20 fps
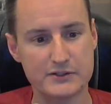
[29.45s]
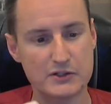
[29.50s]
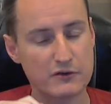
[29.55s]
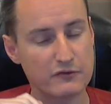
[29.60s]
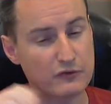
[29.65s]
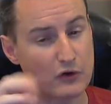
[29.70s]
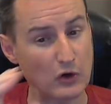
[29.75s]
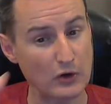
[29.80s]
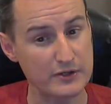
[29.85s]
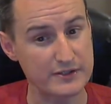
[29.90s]
So
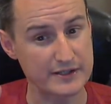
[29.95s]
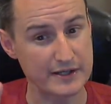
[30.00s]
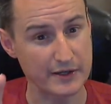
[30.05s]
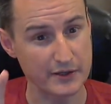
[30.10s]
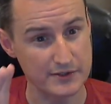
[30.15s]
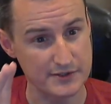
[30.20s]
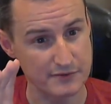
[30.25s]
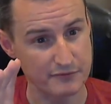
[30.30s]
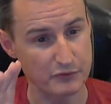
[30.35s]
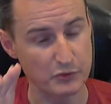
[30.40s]
far, it's
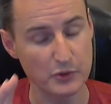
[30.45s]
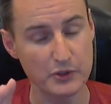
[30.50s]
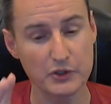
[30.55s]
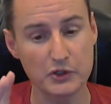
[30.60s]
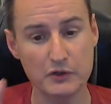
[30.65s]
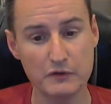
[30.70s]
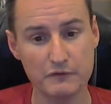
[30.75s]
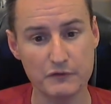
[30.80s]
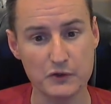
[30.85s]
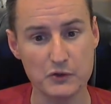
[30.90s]
getting some really
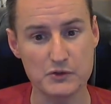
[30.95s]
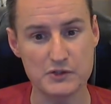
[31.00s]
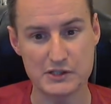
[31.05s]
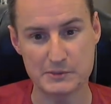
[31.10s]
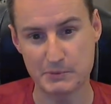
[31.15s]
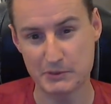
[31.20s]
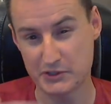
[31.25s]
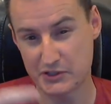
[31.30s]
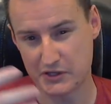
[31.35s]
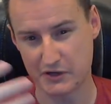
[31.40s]
good views,
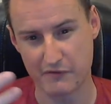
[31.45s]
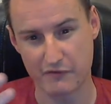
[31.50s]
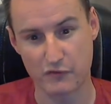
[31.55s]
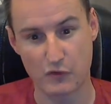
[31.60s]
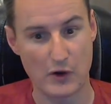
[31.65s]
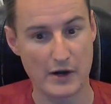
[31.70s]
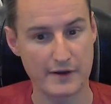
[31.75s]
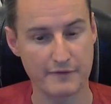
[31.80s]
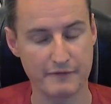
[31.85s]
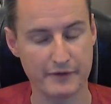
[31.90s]
especially on a
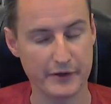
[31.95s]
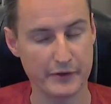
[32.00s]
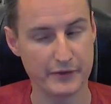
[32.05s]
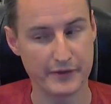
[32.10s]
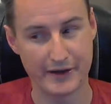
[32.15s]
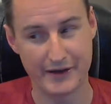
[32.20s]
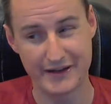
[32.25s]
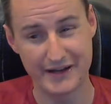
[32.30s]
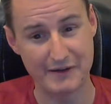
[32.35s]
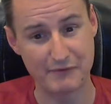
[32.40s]
Friday video
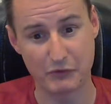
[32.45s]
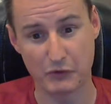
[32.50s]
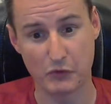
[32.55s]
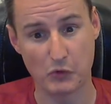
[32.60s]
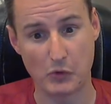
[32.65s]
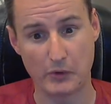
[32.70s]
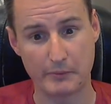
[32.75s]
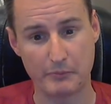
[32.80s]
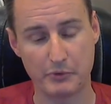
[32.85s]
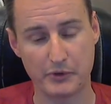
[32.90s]
that I never normally